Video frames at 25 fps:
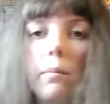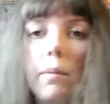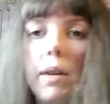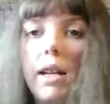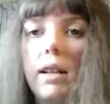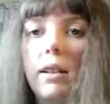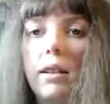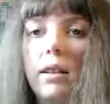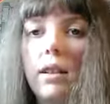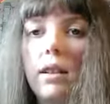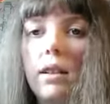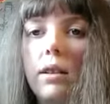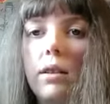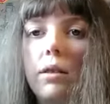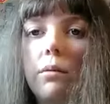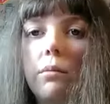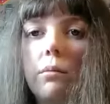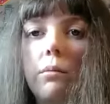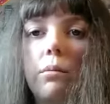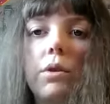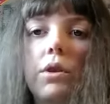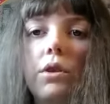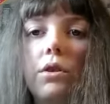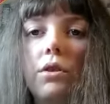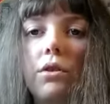made it,
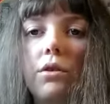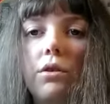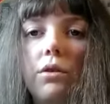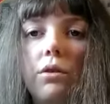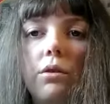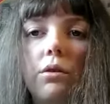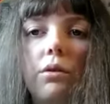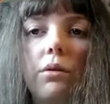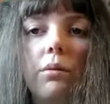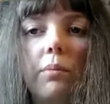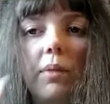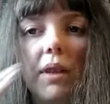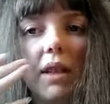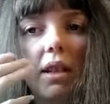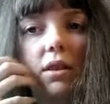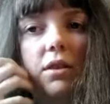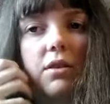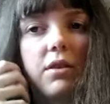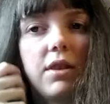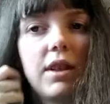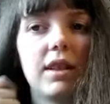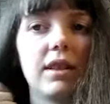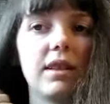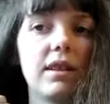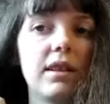would you be
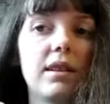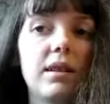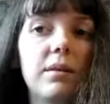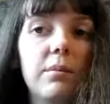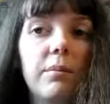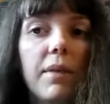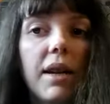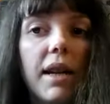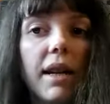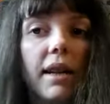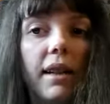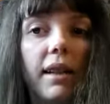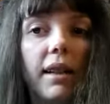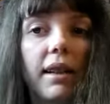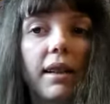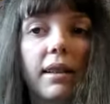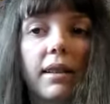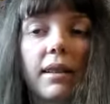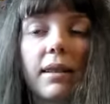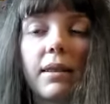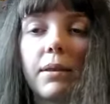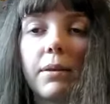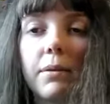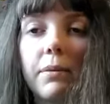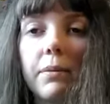interested in making it?
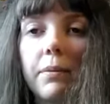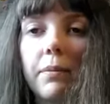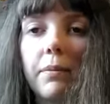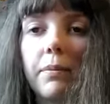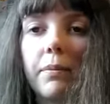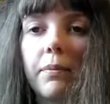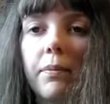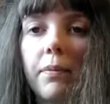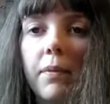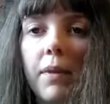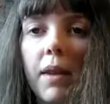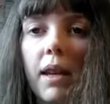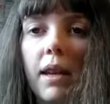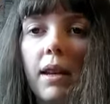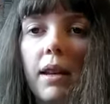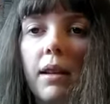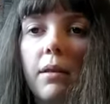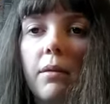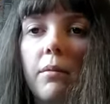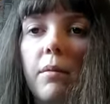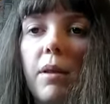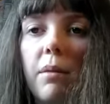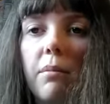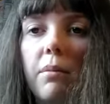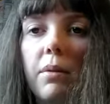
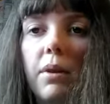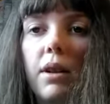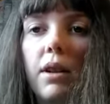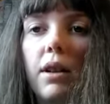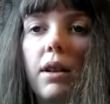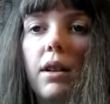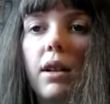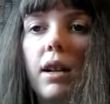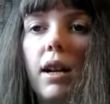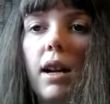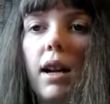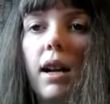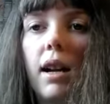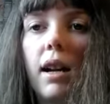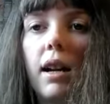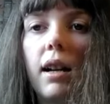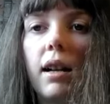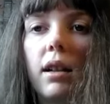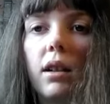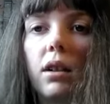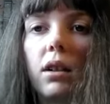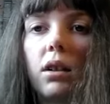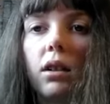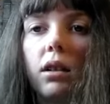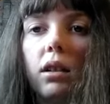Remember
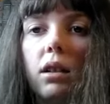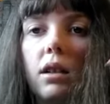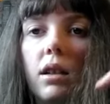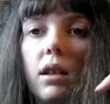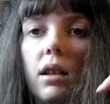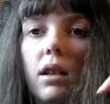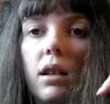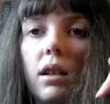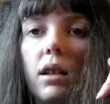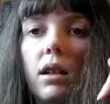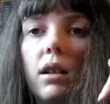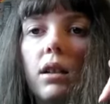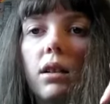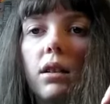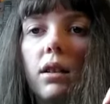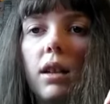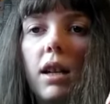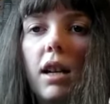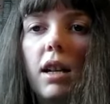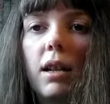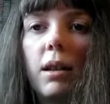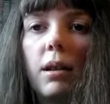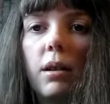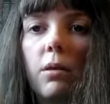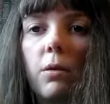and
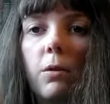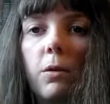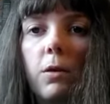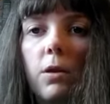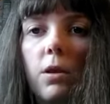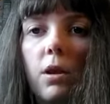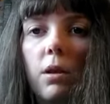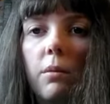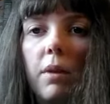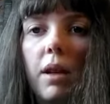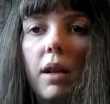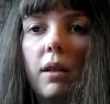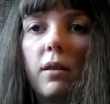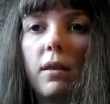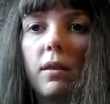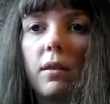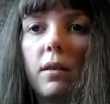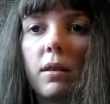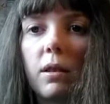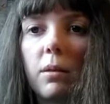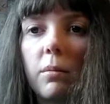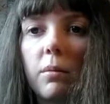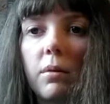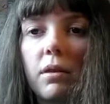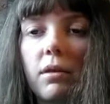like, comment and
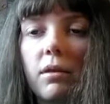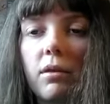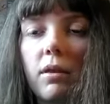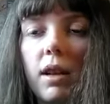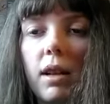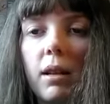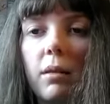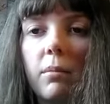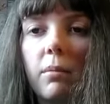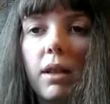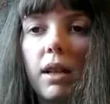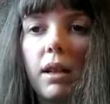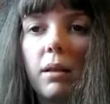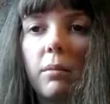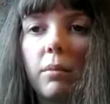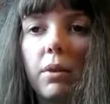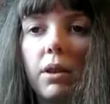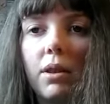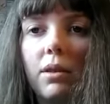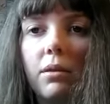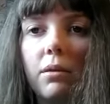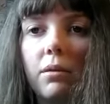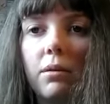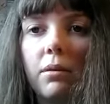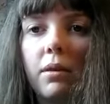subscribe down
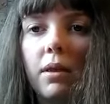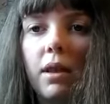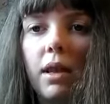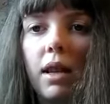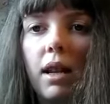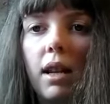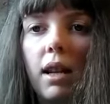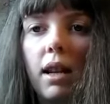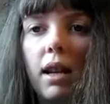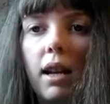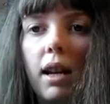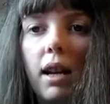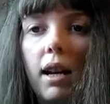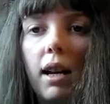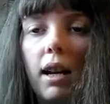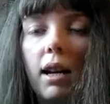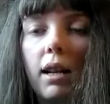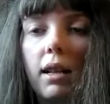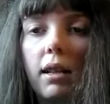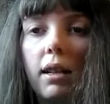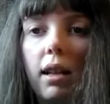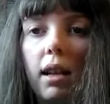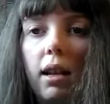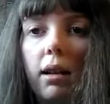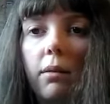below.
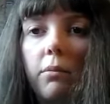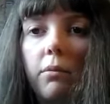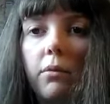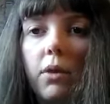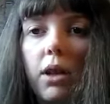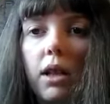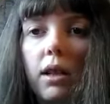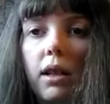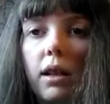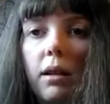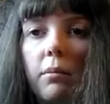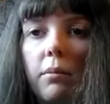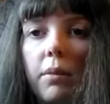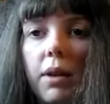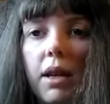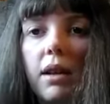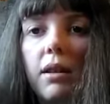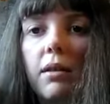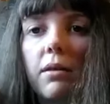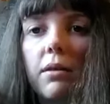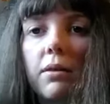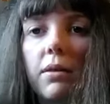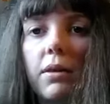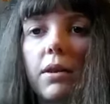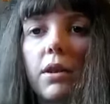And ring that
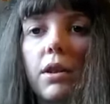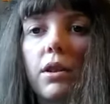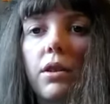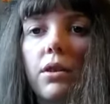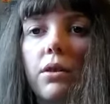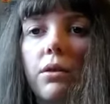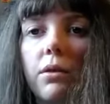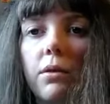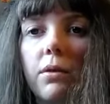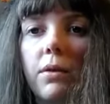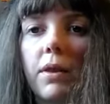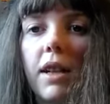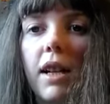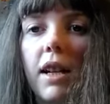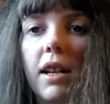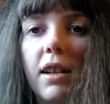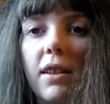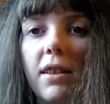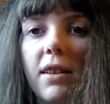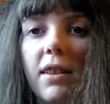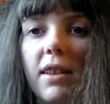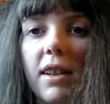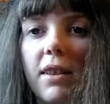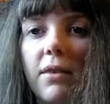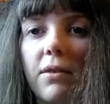bell for
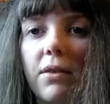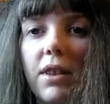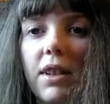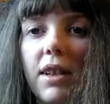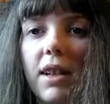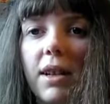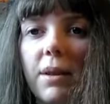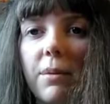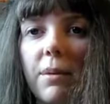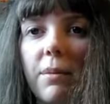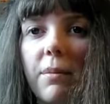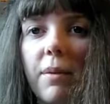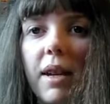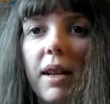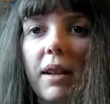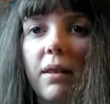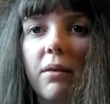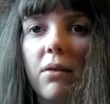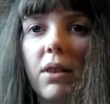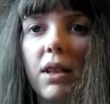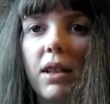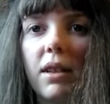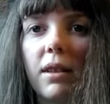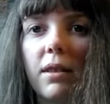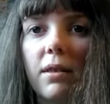notifications every time I make a
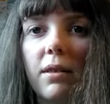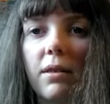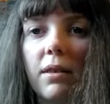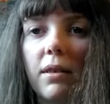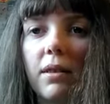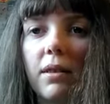video.